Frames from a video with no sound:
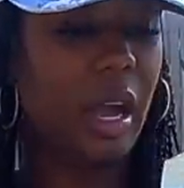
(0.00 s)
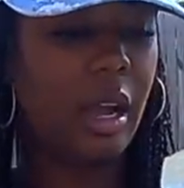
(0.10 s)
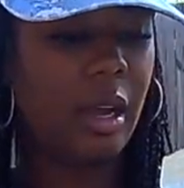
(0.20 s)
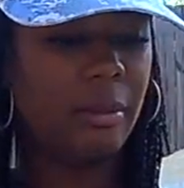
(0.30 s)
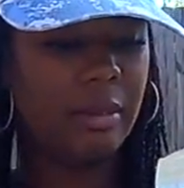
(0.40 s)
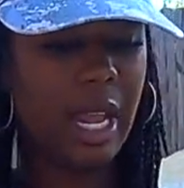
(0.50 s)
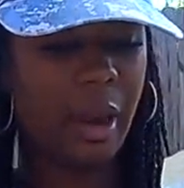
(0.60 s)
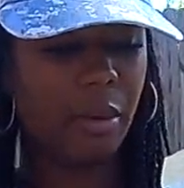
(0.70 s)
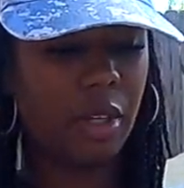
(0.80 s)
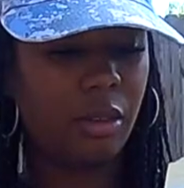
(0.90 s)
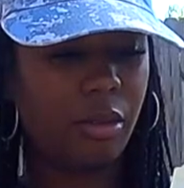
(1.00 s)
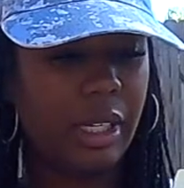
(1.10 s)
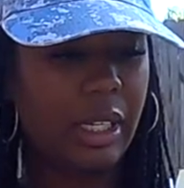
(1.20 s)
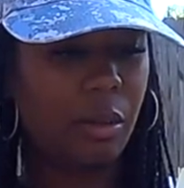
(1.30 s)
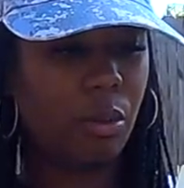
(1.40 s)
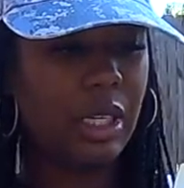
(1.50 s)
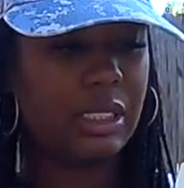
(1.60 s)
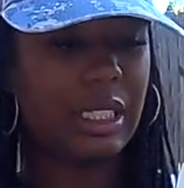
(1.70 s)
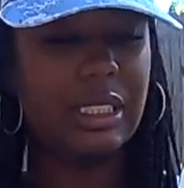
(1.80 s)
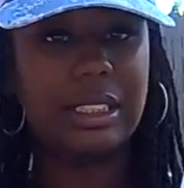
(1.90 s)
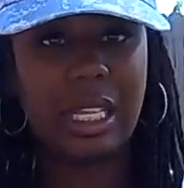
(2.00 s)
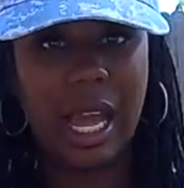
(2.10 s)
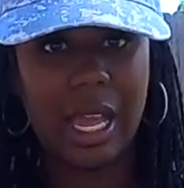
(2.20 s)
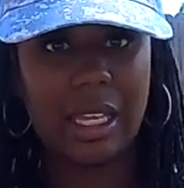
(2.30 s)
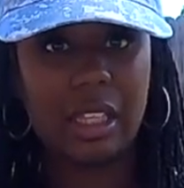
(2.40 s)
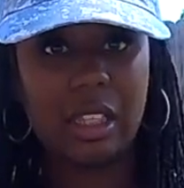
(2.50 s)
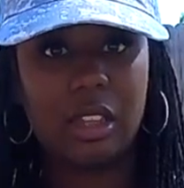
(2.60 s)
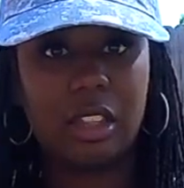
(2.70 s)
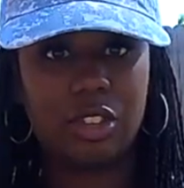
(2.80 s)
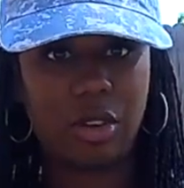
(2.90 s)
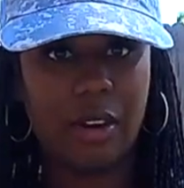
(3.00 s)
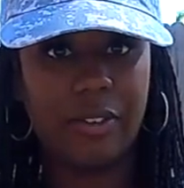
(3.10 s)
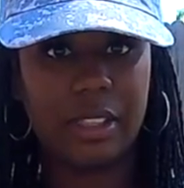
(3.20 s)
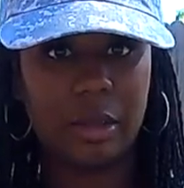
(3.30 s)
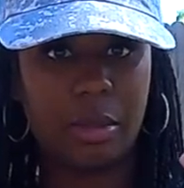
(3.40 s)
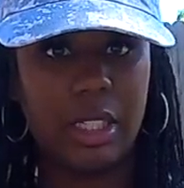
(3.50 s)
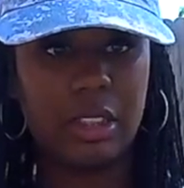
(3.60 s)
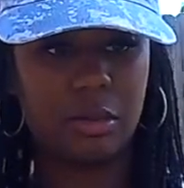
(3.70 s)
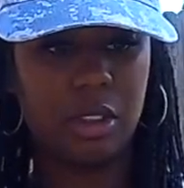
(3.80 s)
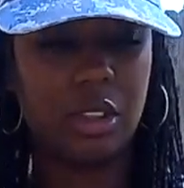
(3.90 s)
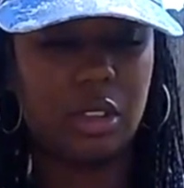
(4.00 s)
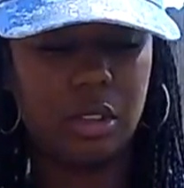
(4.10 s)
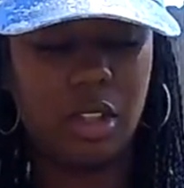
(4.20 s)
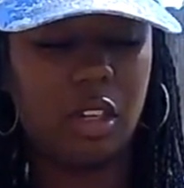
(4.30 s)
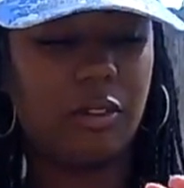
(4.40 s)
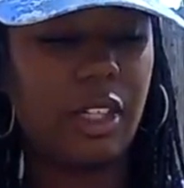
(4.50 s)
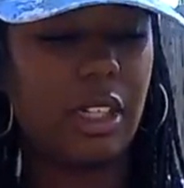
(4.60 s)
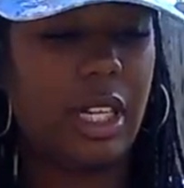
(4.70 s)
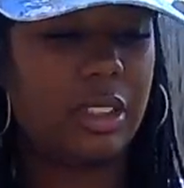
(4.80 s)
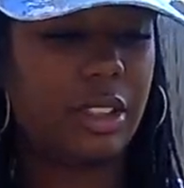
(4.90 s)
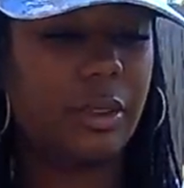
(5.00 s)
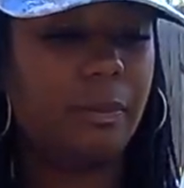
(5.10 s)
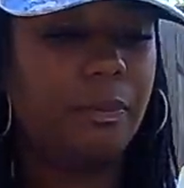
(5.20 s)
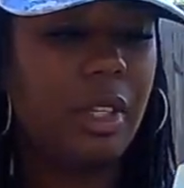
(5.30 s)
Now I'm going to read what's inside the Trifecta Plus, which is, the fertilizer.